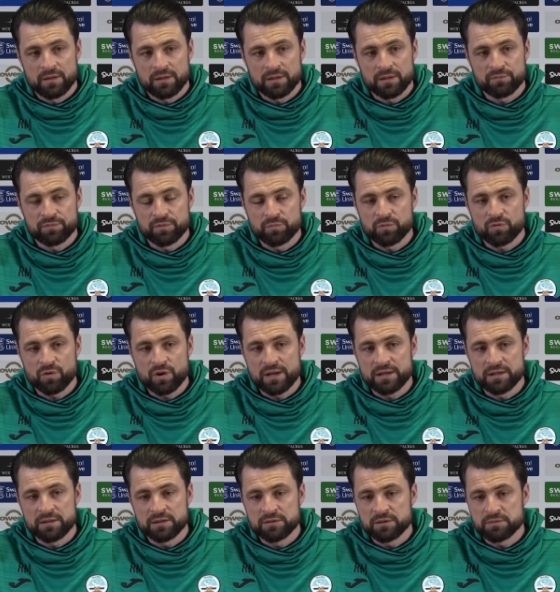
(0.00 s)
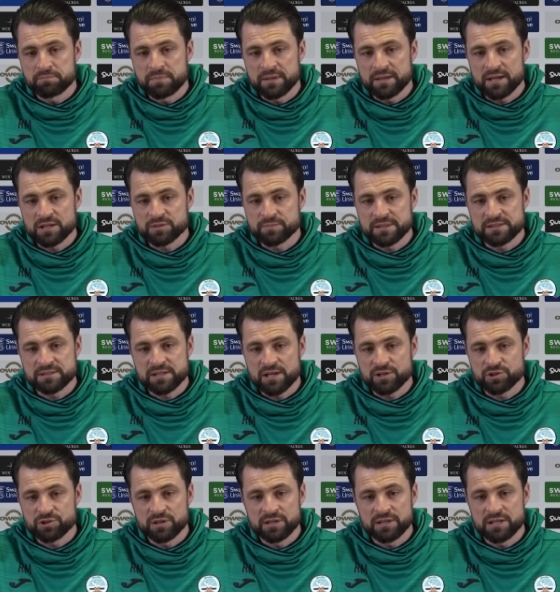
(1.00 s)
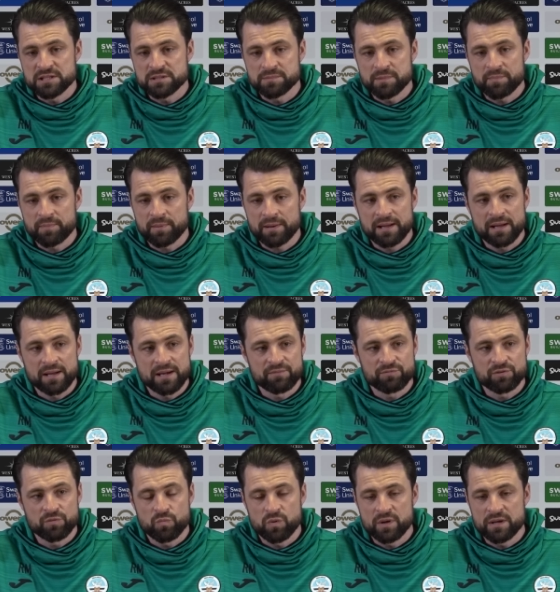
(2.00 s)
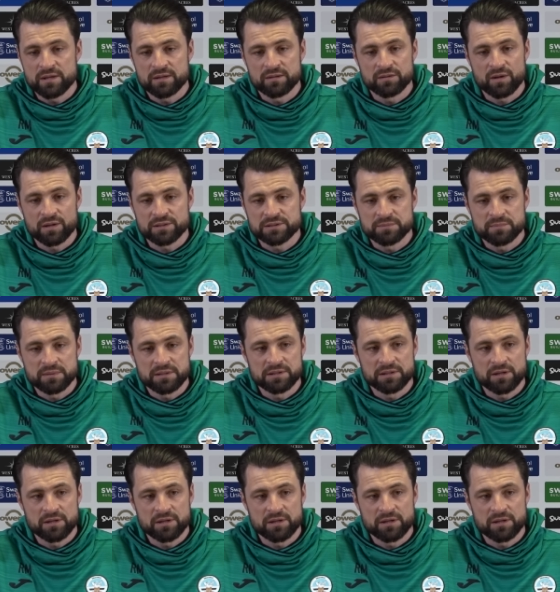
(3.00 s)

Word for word: I don't think we've got any big expectation. He needs to be playing every week, 90 minutes.